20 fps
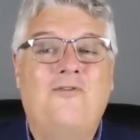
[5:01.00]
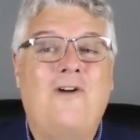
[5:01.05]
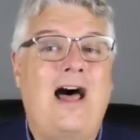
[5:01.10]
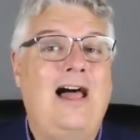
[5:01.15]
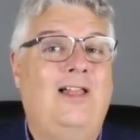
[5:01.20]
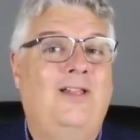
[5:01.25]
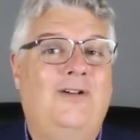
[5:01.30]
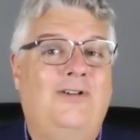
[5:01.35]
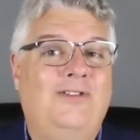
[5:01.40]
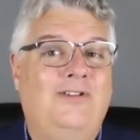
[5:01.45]

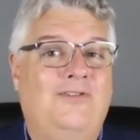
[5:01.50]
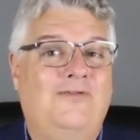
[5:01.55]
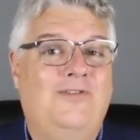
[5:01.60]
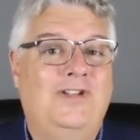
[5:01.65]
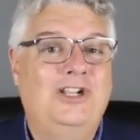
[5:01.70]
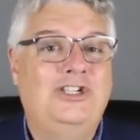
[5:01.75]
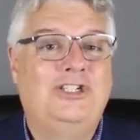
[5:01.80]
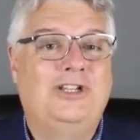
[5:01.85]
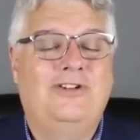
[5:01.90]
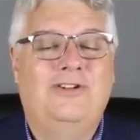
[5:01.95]
follow their
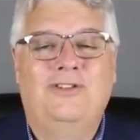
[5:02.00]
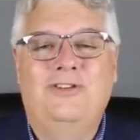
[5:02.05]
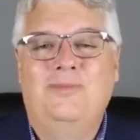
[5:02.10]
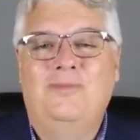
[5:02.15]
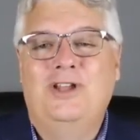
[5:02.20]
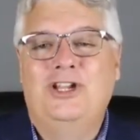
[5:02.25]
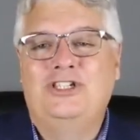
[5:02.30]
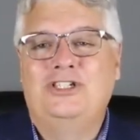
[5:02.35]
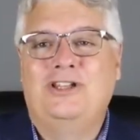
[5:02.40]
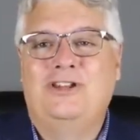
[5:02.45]
vision or
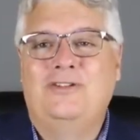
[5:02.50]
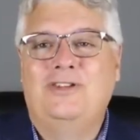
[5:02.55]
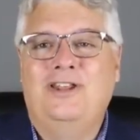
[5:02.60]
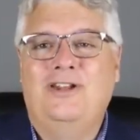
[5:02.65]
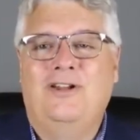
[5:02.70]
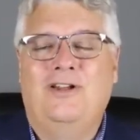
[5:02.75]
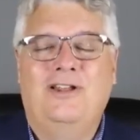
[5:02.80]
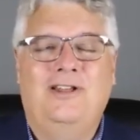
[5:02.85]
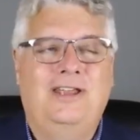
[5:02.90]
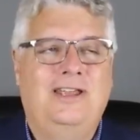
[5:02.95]
their
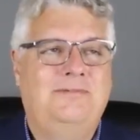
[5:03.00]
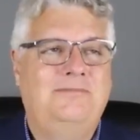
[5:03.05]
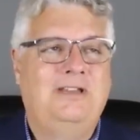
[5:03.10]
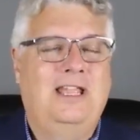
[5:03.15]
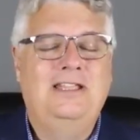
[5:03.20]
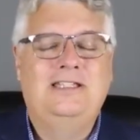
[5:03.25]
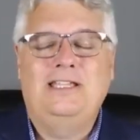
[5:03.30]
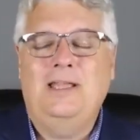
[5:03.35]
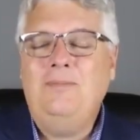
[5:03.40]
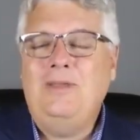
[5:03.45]
mission,
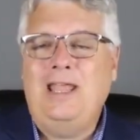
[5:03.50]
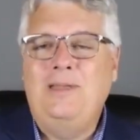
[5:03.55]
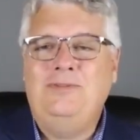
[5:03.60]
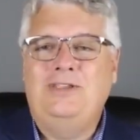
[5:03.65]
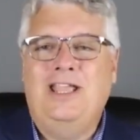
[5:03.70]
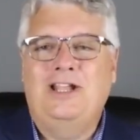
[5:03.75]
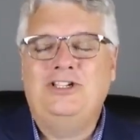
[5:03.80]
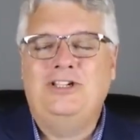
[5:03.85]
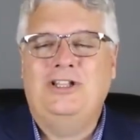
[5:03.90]
and sometimes